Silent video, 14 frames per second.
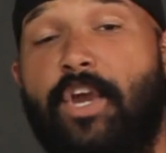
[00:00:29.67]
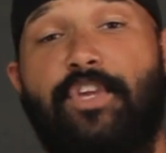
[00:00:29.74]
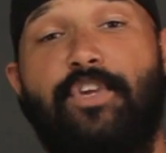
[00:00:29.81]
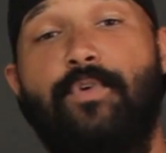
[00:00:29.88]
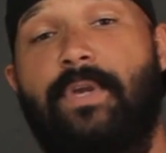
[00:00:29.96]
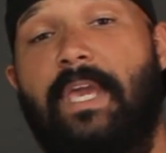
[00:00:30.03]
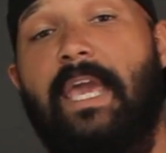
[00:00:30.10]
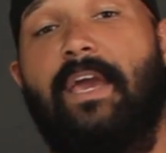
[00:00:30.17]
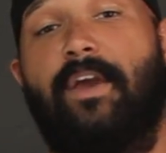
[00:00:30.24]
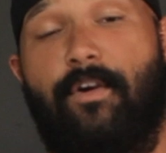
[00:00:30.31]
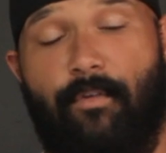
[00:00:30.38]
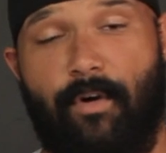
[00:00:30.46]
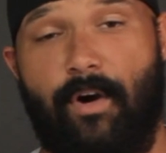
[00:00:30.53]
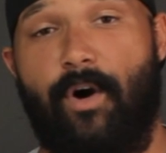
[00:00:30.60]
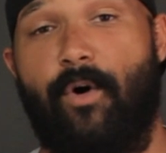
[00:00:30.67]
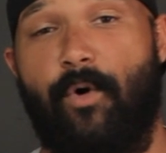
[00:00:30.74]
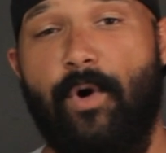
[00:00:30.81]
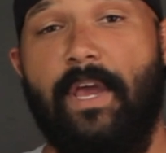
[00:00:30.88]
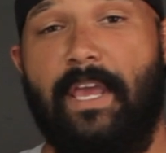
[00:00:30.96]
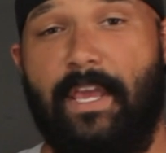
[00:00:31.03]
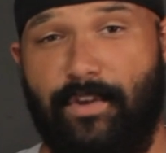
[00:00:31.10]
You can't grow
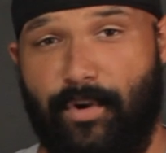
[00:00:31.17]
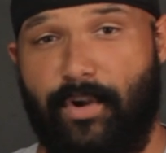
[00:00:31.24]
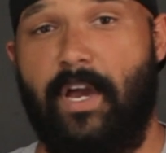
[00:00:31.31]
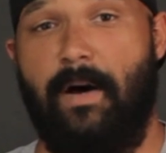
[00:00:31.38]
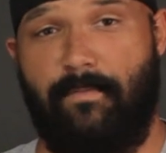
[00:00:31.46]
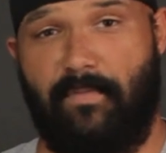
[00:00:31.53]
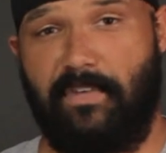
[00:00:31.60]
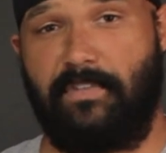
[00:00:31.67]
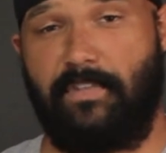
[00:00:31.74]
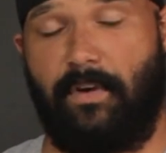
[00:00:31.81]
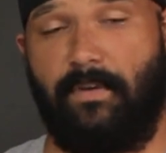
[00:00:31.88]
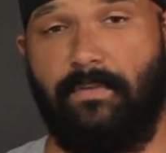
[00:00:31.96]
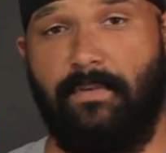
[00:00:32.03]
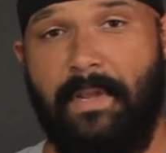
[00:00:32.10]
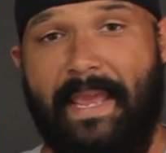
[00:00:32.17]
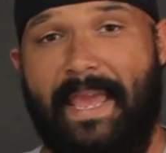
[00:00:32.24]
in your comfort zone.